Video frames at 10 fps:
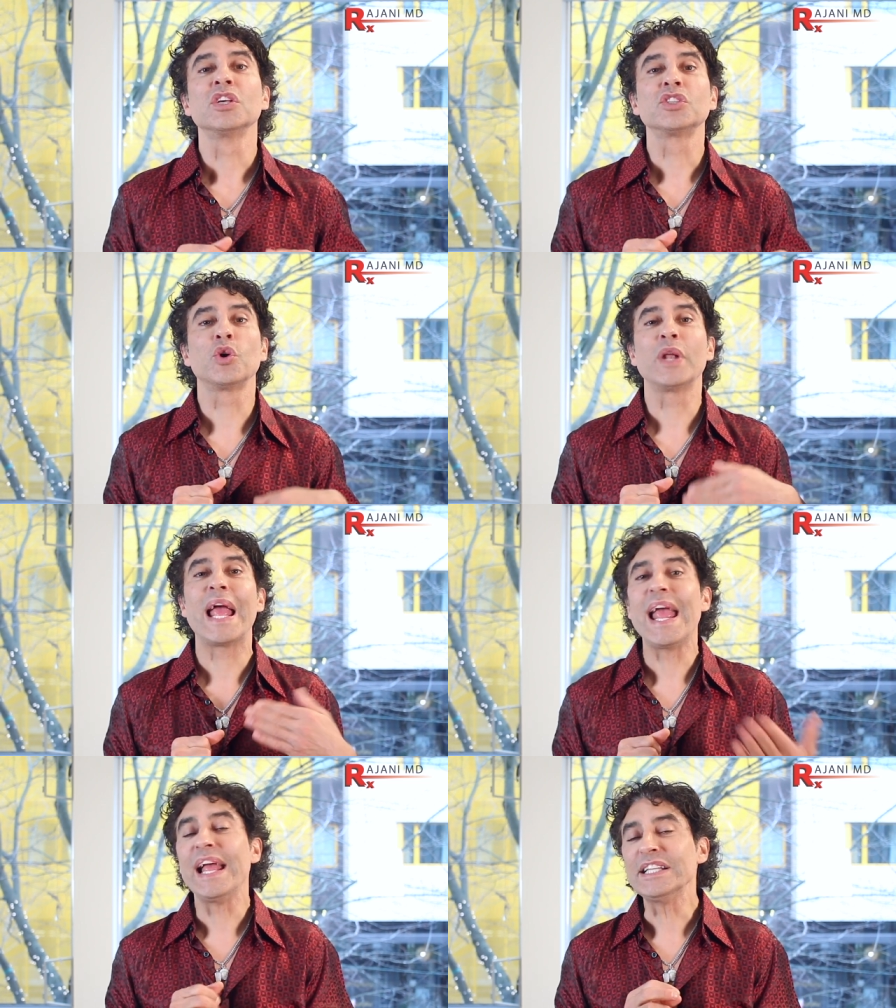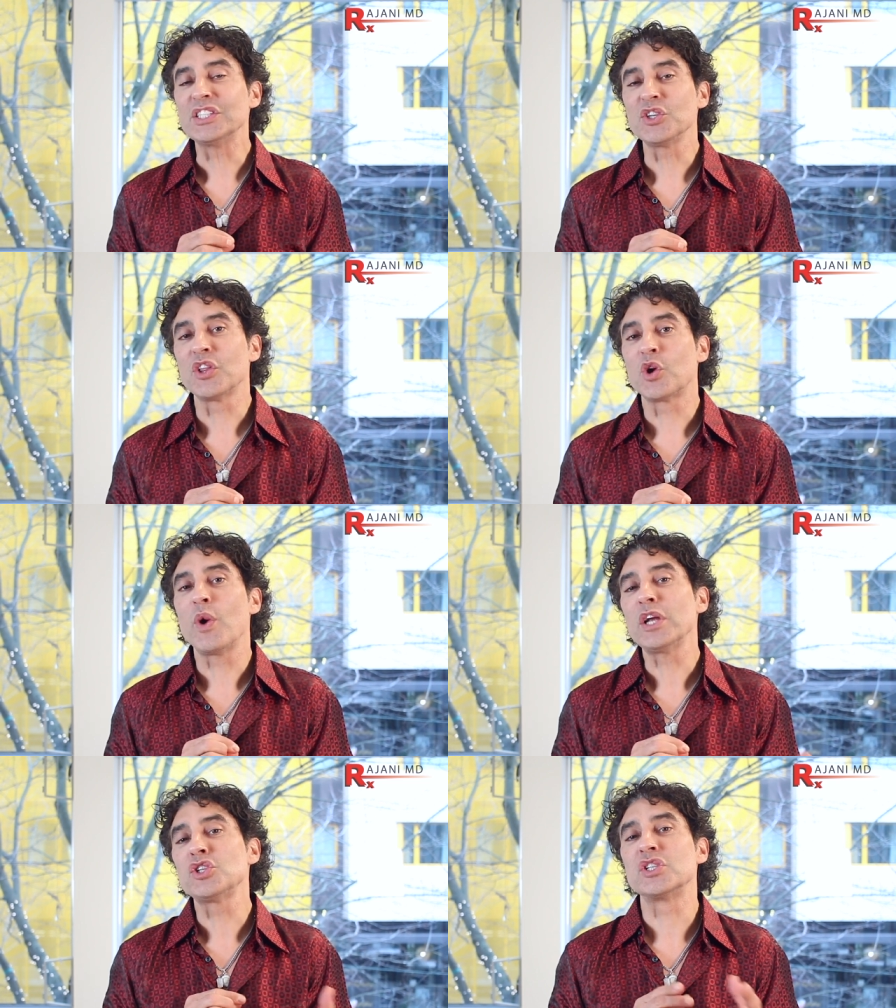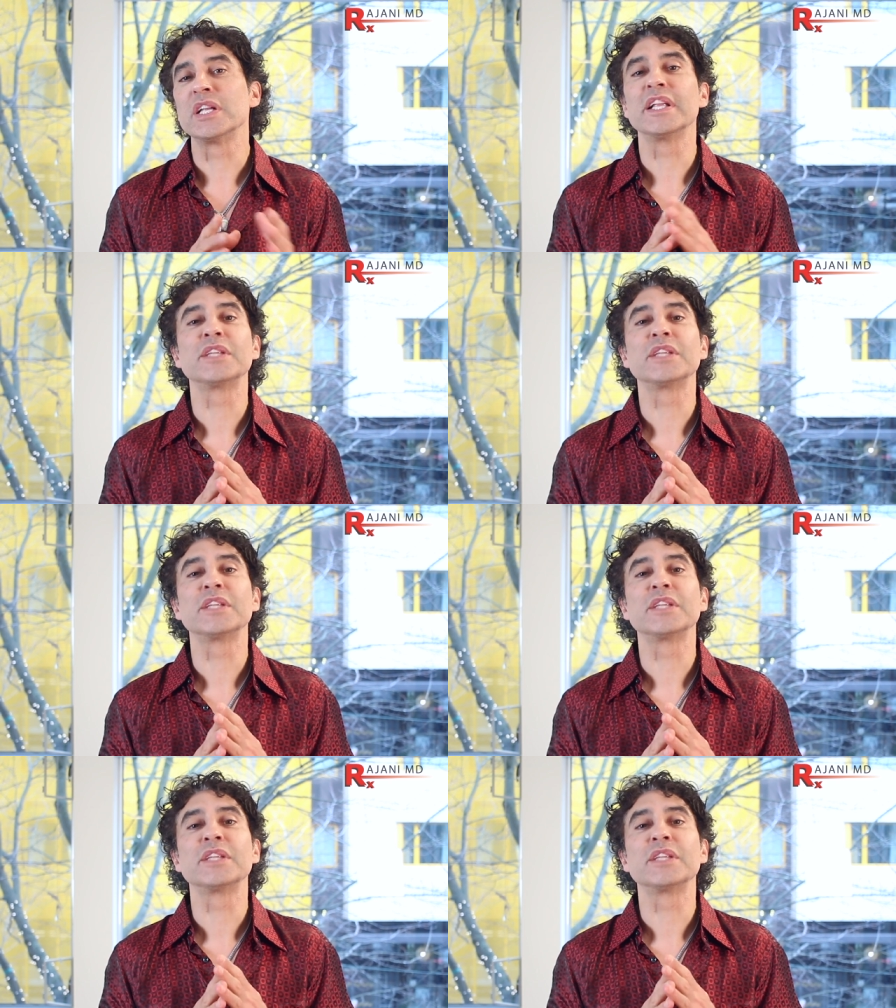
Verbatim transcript: So to answer the question,